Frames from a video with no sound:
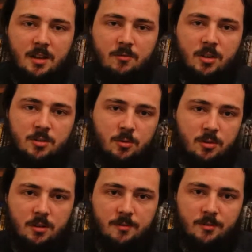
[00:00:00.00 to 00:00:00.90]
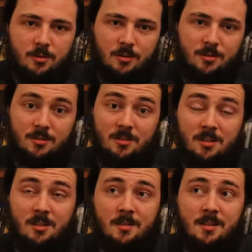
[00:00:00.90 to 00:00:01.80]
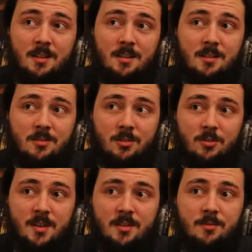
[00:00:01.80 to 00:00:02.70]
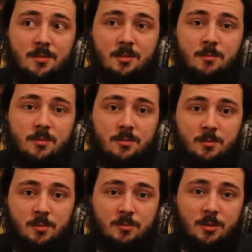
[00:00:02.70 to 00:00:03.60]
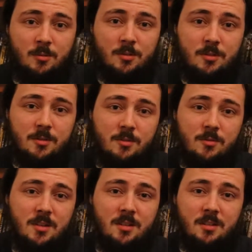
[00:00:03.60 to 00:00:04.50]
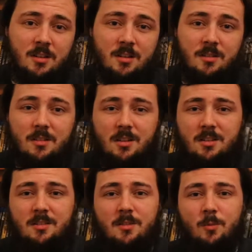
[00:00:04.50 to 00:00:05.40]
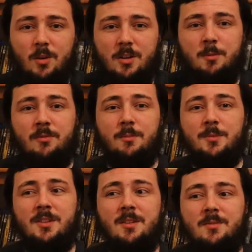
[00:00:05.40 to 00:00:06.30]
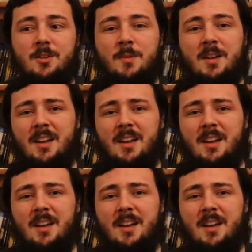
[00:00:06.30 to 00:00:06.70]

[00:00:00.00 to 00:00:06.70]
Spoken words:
Russell Crowe, of course, is not great in the film, but Tom Cruise is really the worst performance in the film.